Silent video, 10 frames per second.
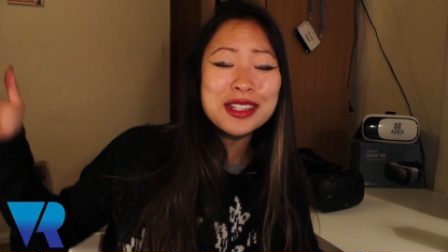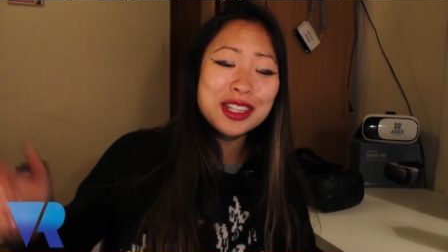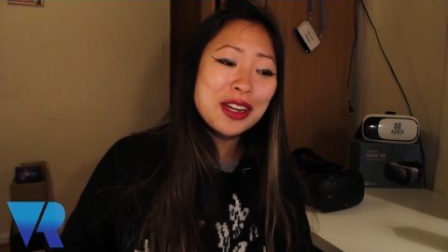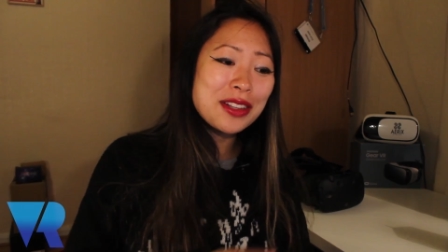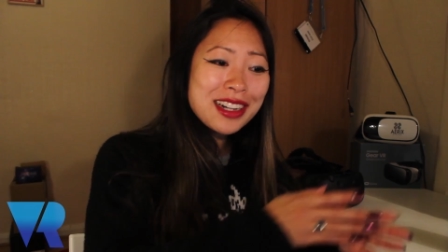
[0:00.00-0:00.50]

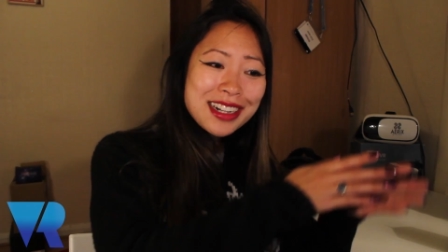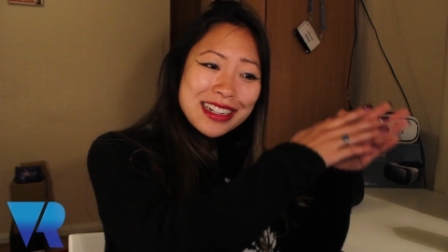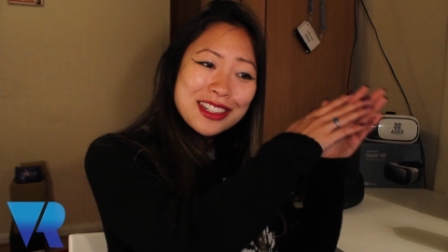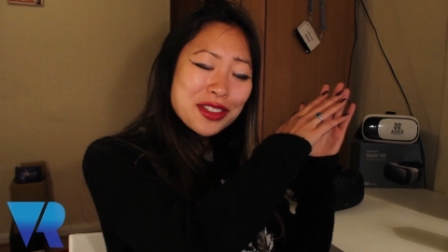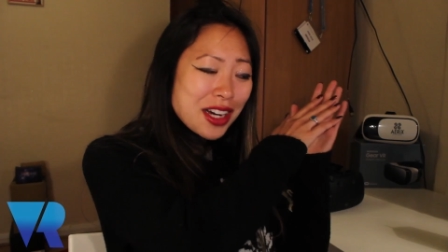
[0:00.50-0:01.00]
So
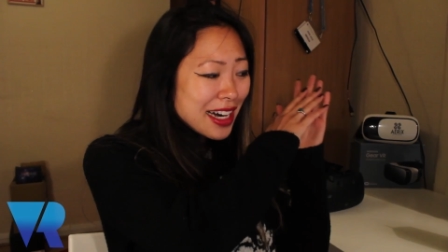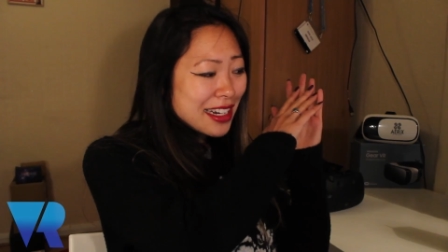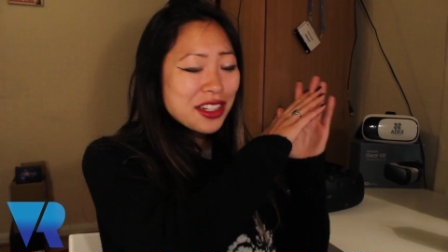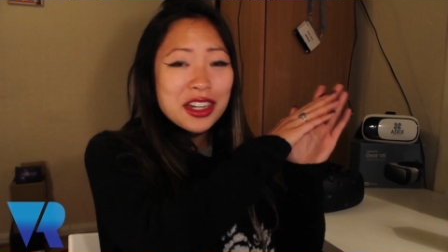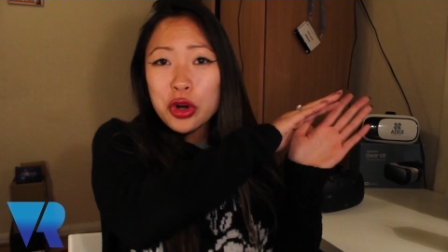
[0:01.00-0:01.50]
there, you got
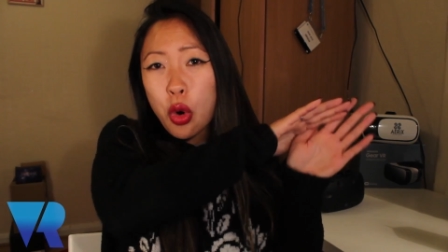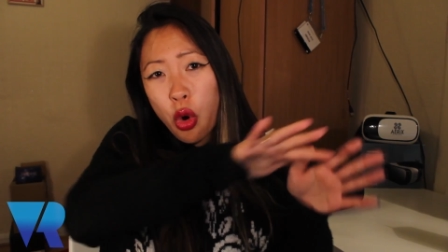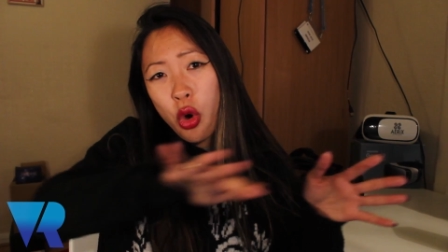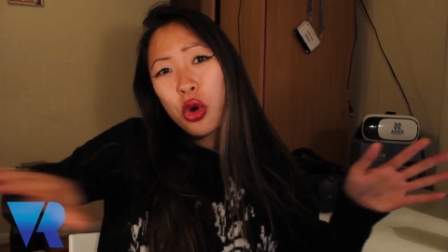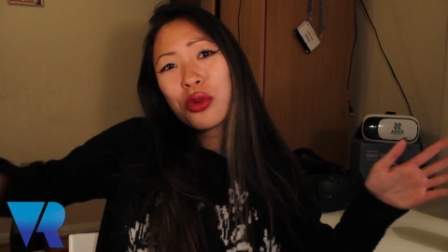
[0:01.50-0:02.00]
it. You got a
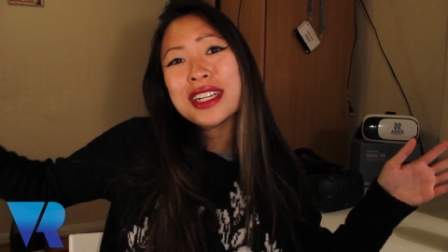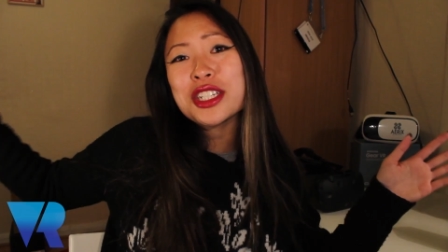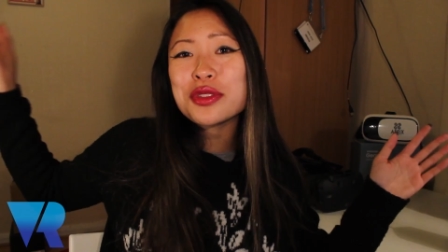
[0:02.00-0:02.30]
whole range